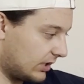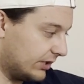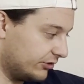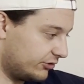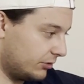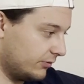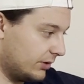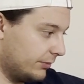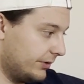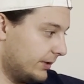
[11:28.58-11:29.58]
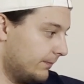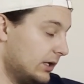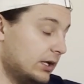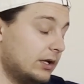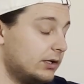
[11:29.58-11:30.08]
I just sort of went with it.
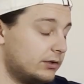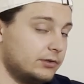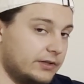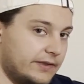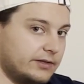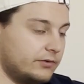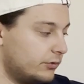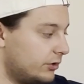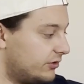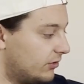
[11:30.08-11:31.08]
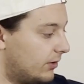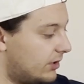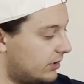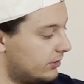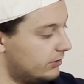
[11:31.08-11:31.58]
Clearly, that didn't work. So I'm
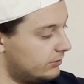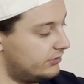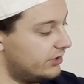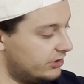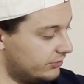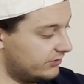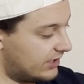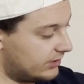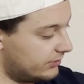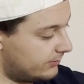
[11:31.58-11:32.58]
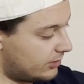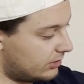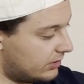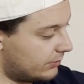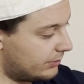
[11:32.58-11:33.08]
not going to tell you exactly the model
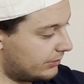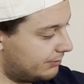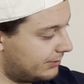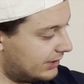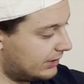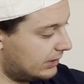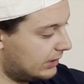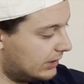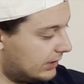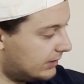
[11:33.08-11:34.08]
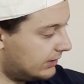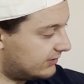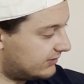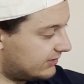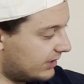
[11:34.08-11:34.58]
I went with, but needless
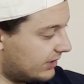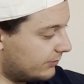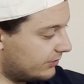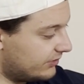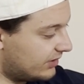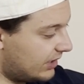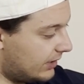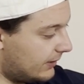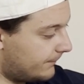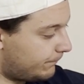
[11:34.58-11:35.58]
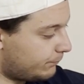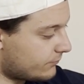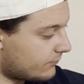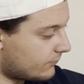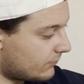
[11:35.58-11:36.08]
to say, it was a
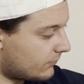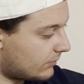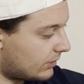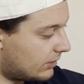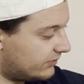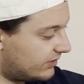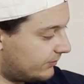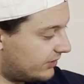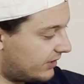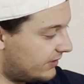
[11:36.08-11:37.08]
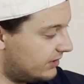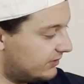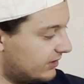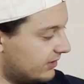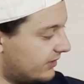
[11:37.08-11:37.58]
subset of
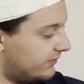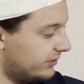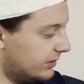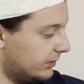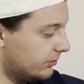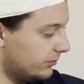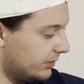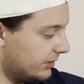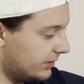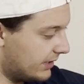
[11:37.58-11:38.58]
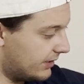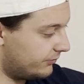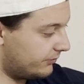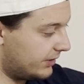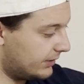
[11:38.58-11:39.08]
these and definitely included net
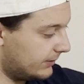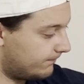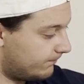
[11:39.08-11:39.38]
rating.